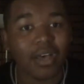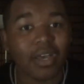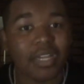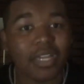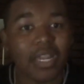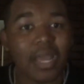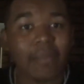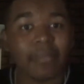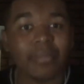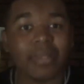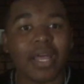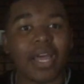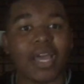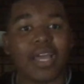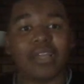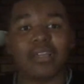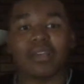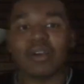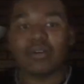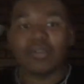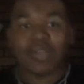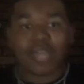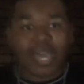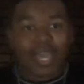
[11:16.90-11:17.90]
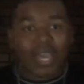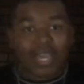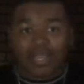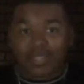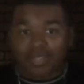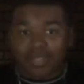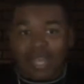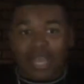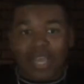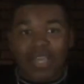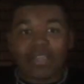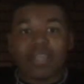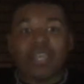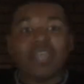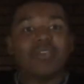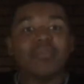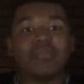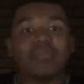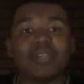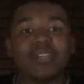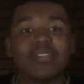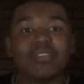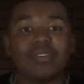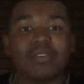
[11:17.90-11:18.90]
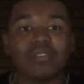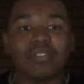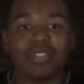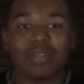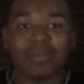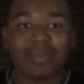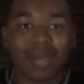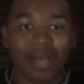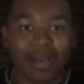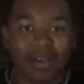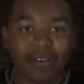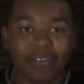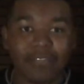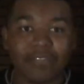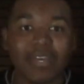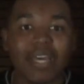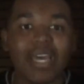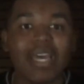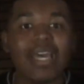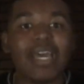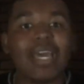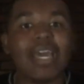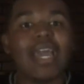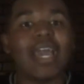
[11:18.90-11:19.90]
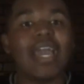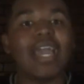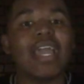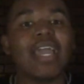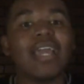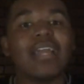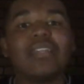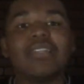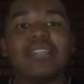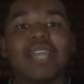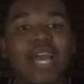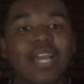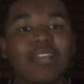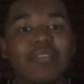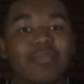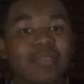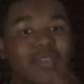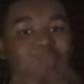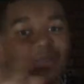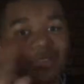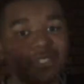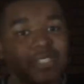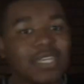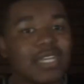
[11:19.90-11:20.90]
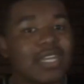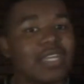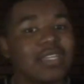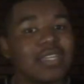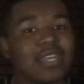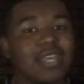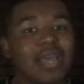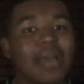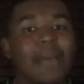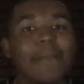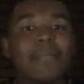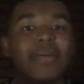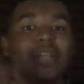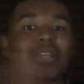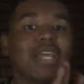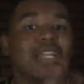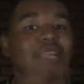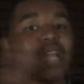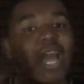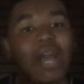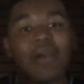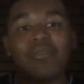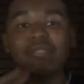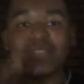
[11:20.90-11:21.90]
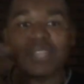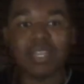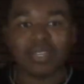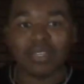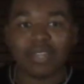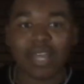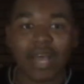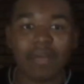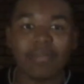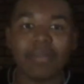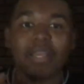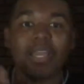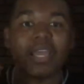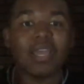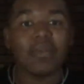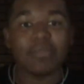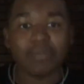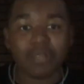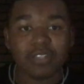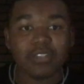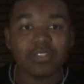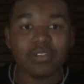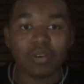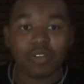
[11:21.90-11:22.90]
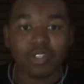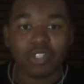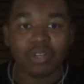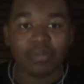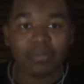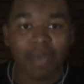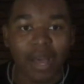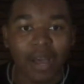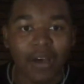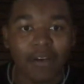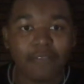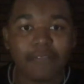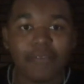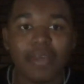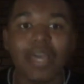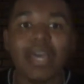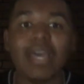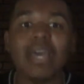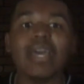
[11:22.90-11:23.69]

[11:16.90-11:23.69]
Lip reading: And I'm like, okay, like, can you please close your mouth? And I didn't really want to say that to him, but like, I was thinking that. I'm like, can you please close your mouth?